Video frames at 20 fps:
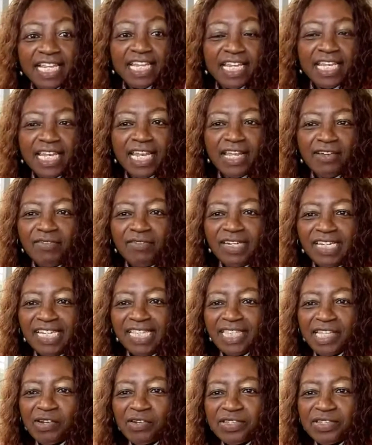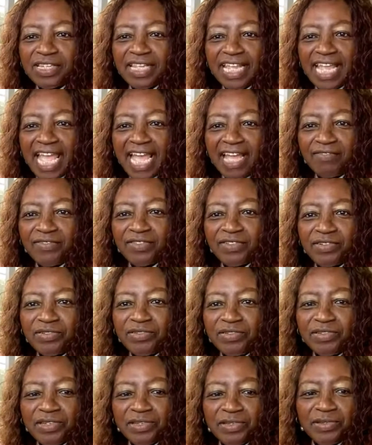lovely Thursday
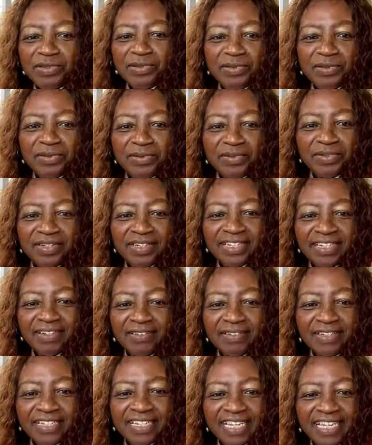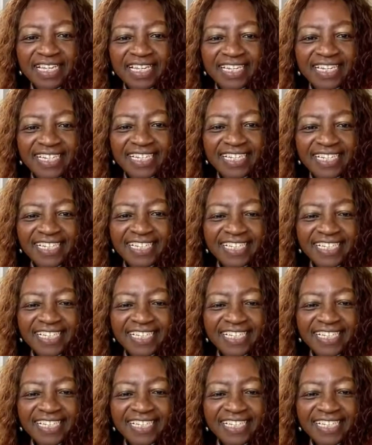afternoon? Okay.